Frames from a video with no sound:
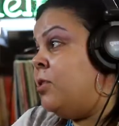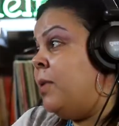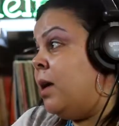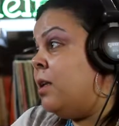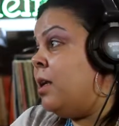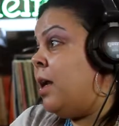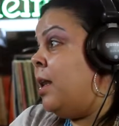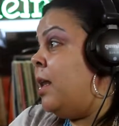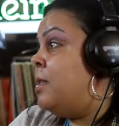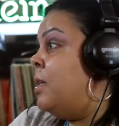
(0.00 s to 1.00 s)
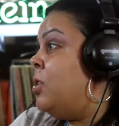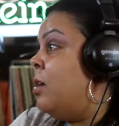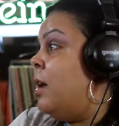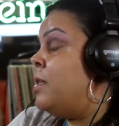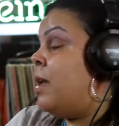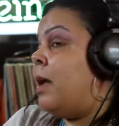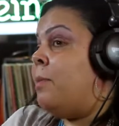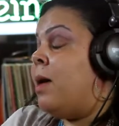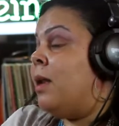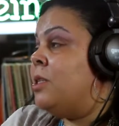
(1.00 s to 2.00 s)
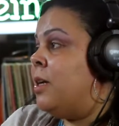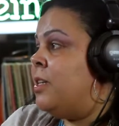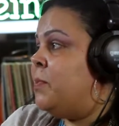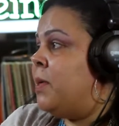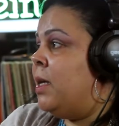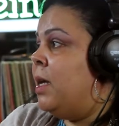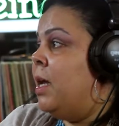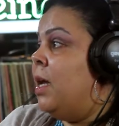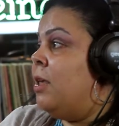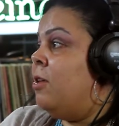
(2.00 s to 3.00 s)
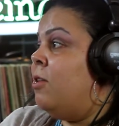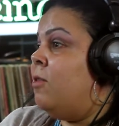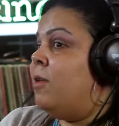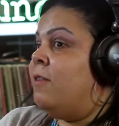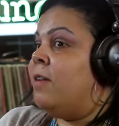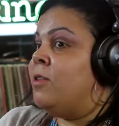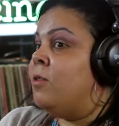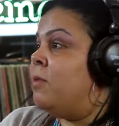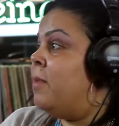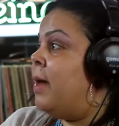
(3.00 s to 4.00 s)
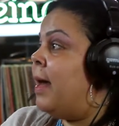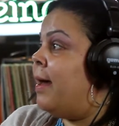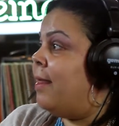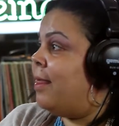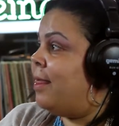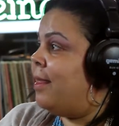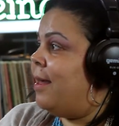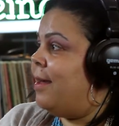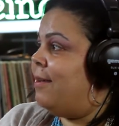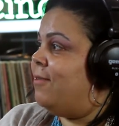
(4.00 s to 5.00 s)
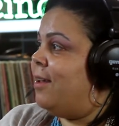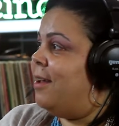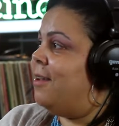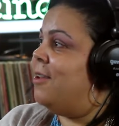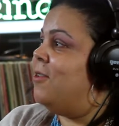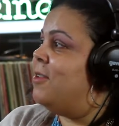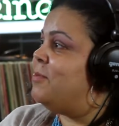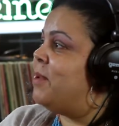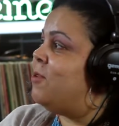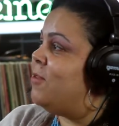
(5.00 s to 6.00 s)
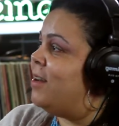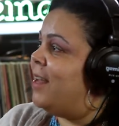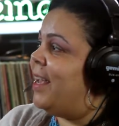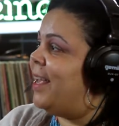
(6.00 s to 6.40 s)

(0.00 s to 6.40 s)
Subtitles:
be honest, and I said to her, I apologize, but if I do the math, it's been over like